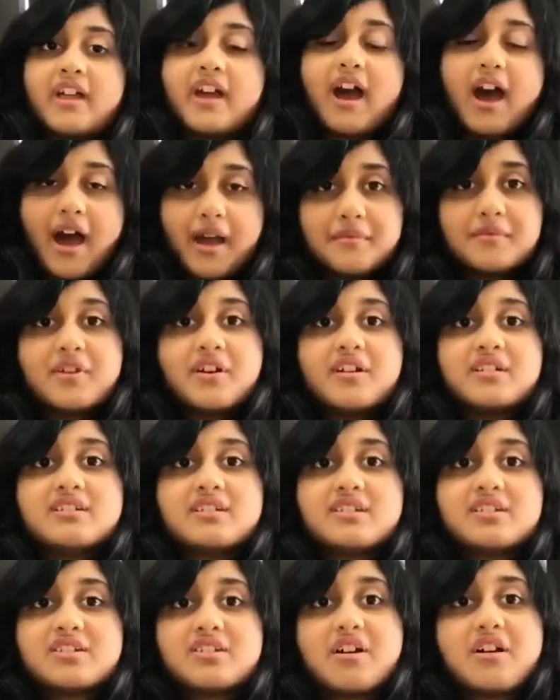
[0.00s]
I'm going
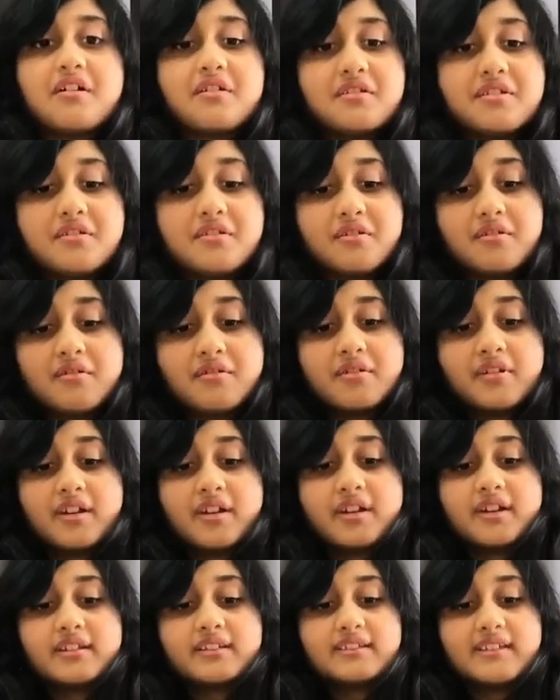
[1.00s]
to show you
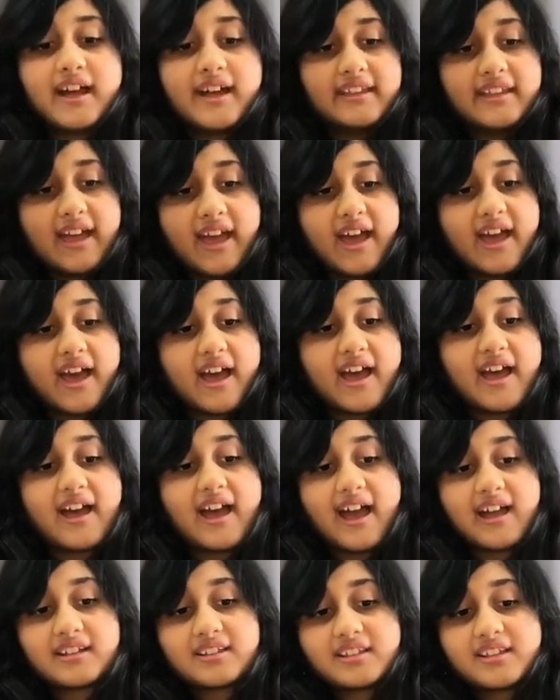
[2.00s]
that air
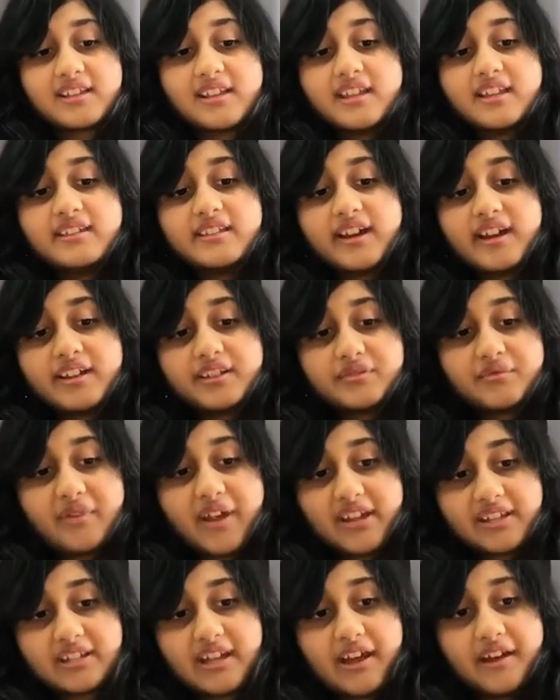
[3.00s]
actually does
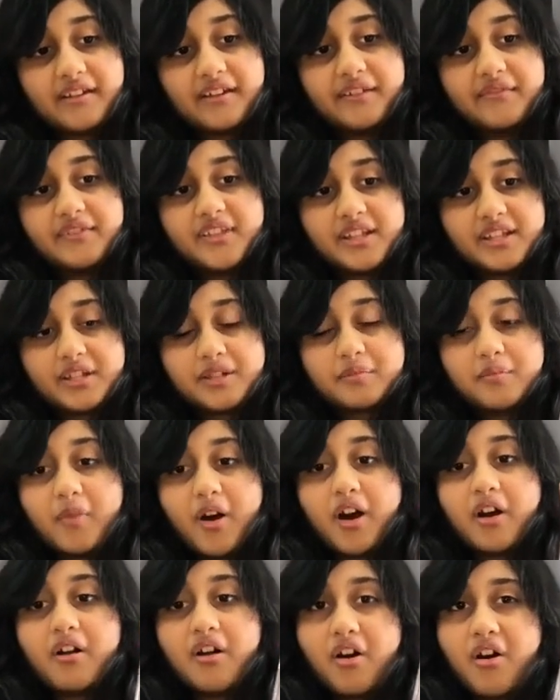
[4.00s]
rush out of this
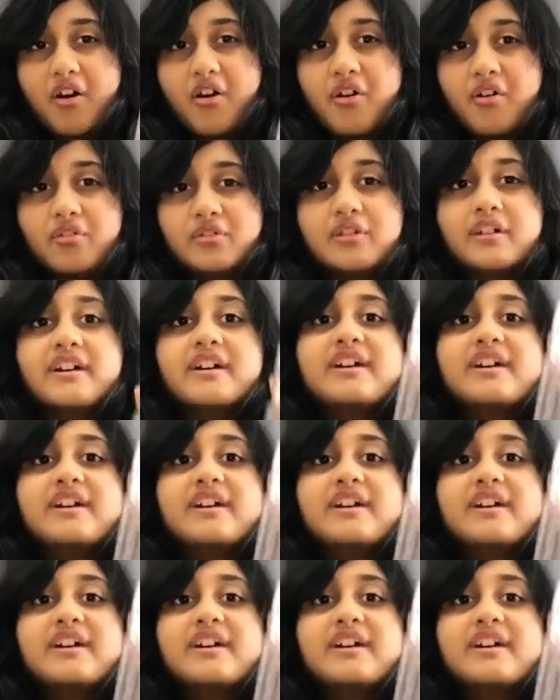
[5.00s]
small hole